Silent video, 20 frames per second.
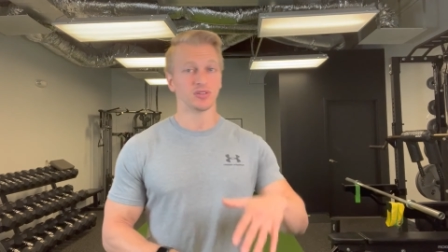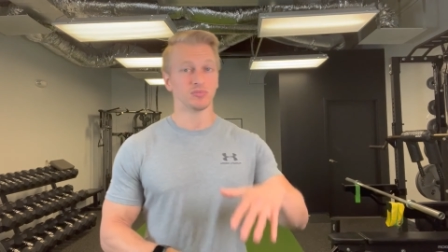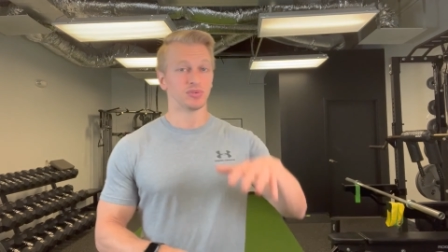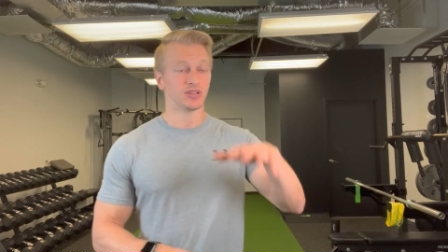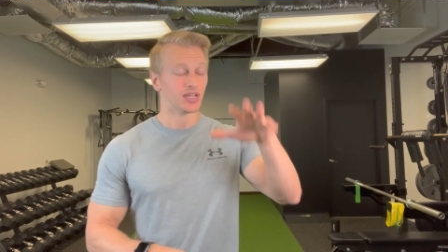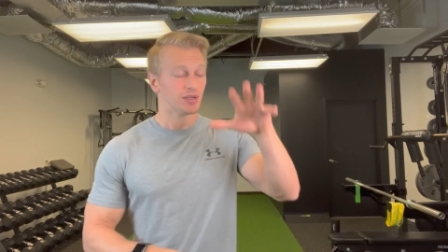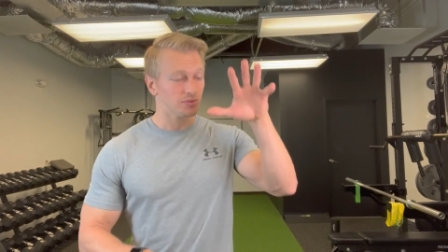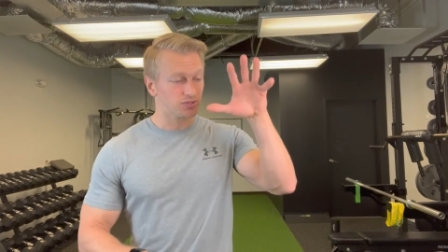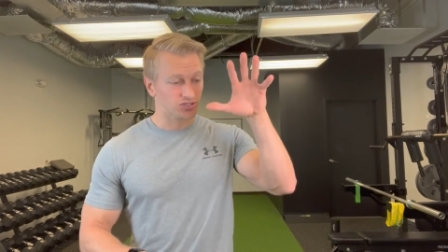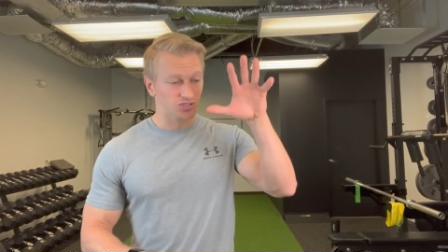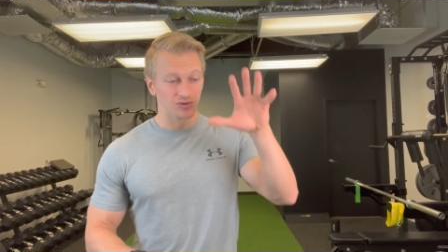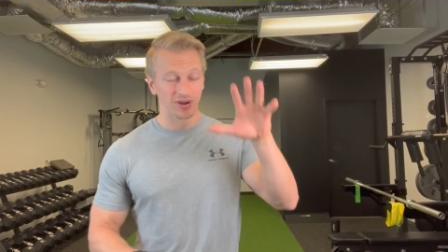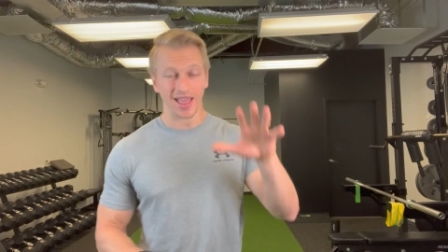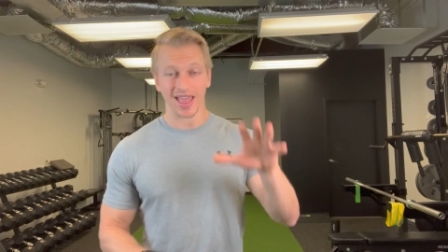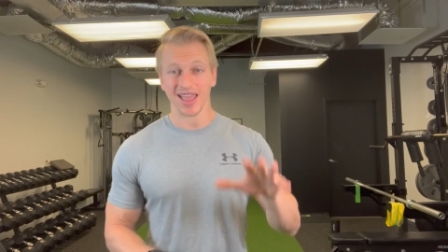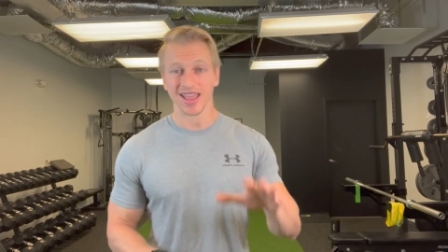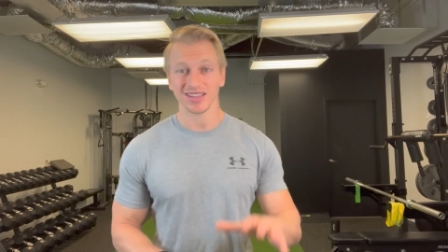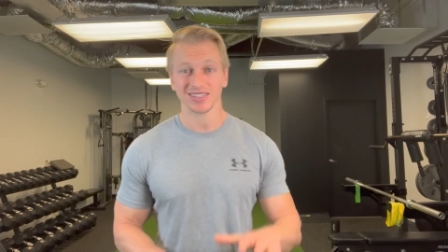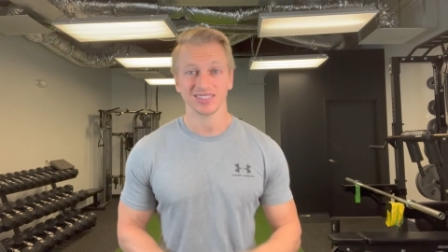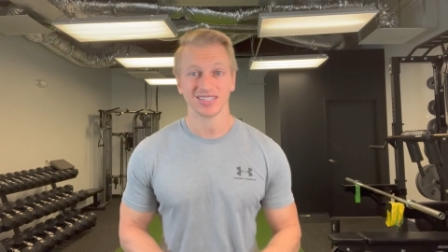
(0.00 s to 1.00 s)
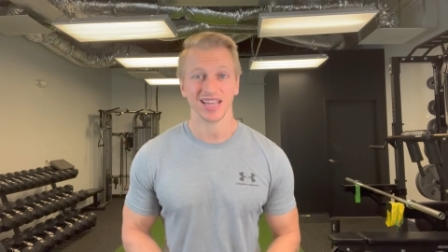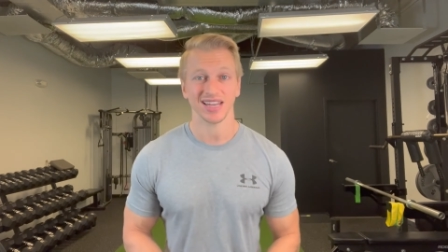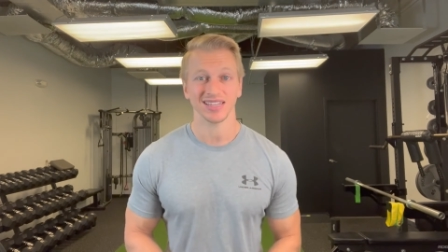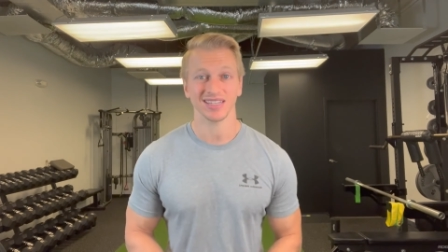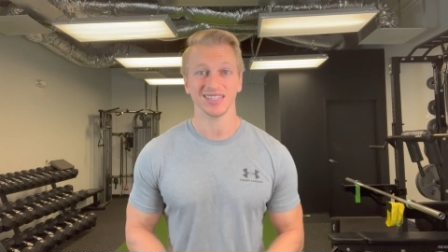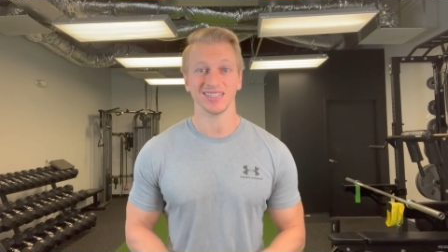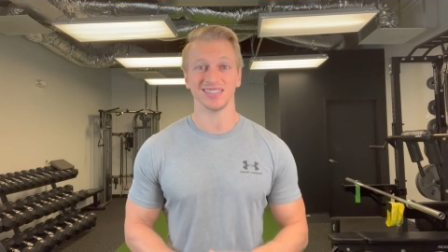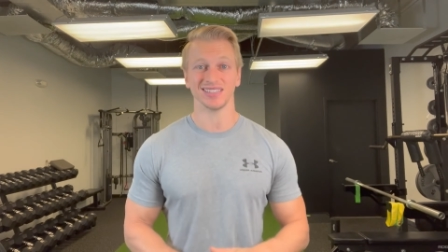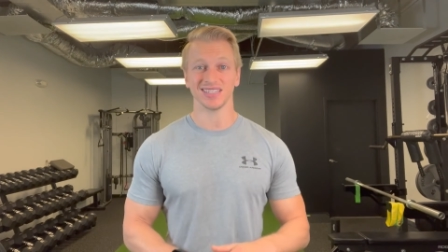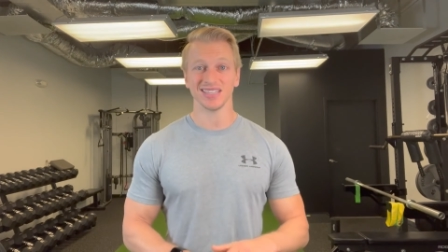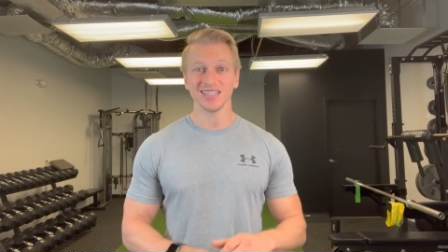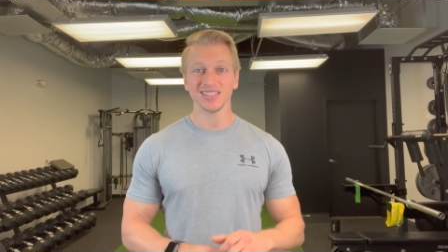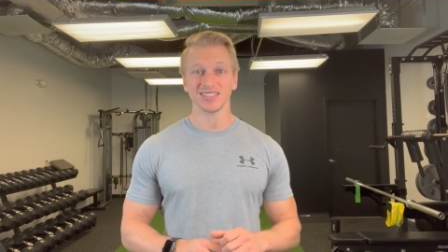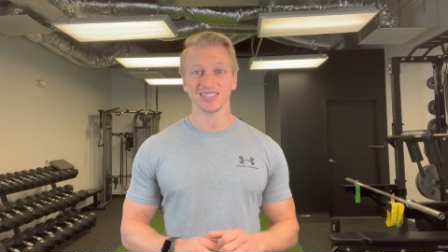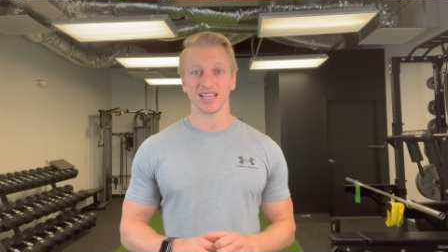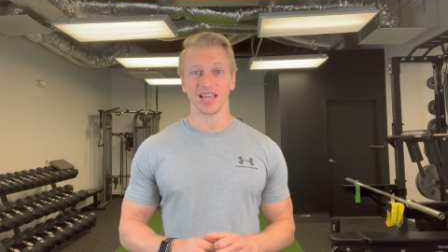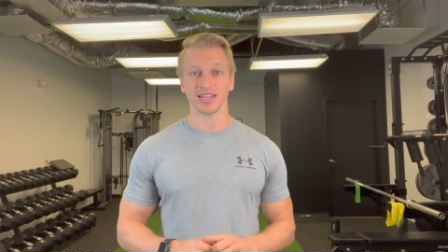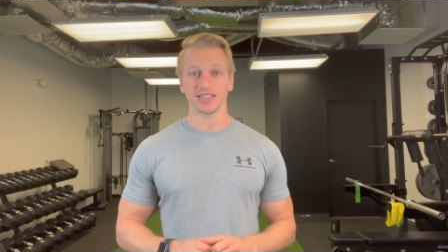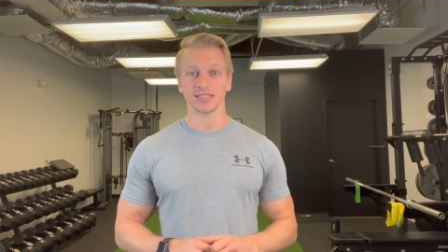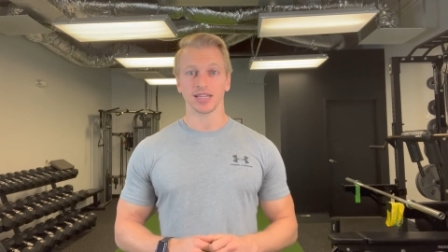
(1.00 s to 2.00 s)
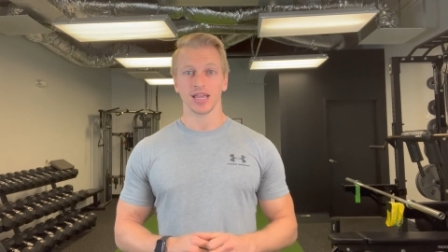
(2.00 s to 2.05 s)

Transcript: to be able to ascend and descend.